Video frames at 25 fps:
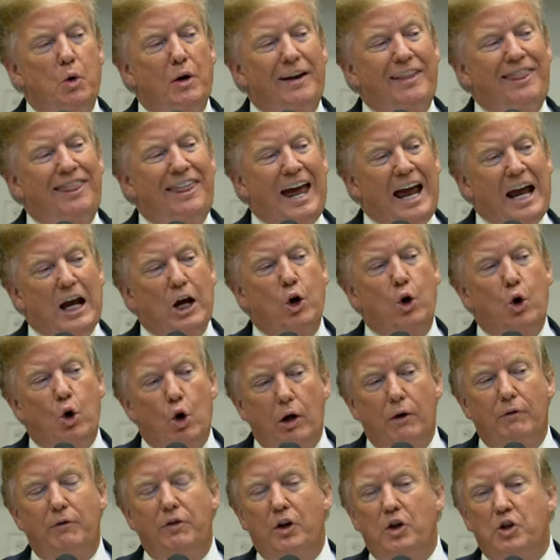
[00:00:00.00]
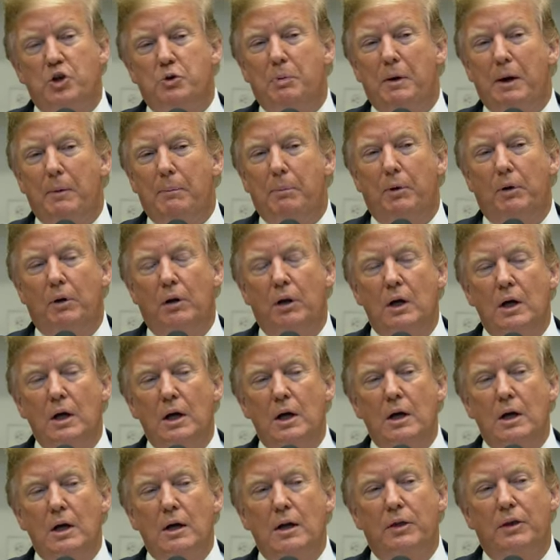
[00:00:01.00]
to thank all of those people
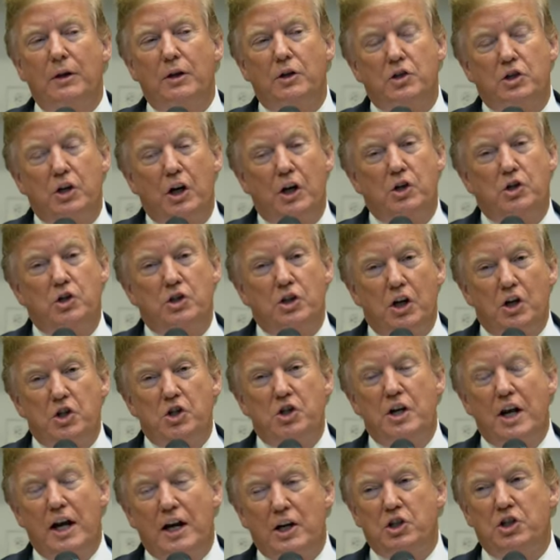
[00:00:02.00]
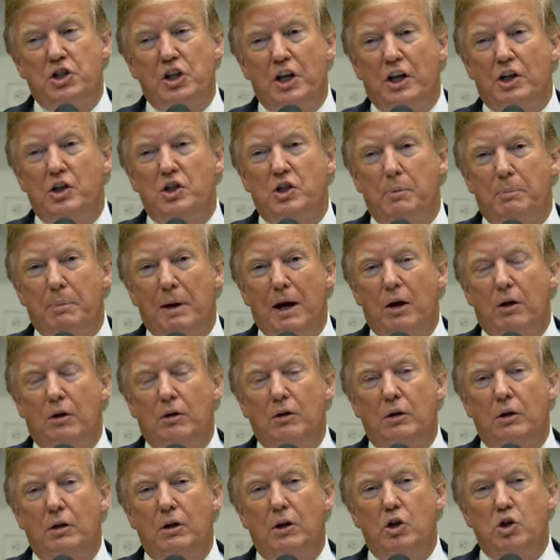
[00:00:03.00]
that said such nice things about
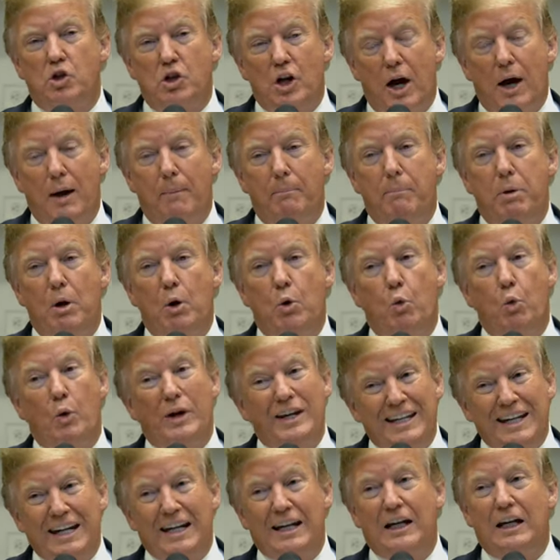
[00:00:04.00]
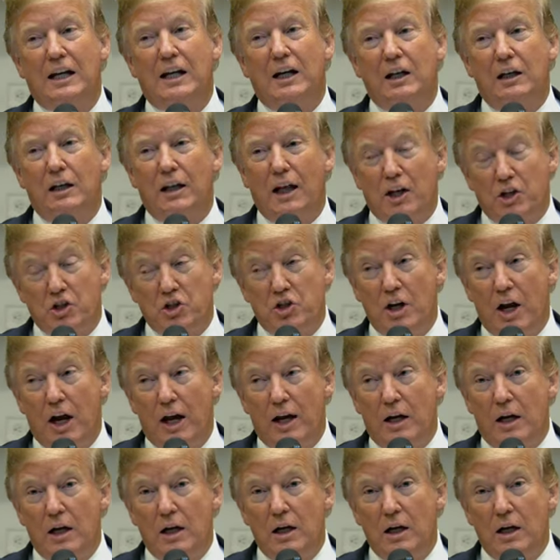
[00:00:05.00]
the job we did last night.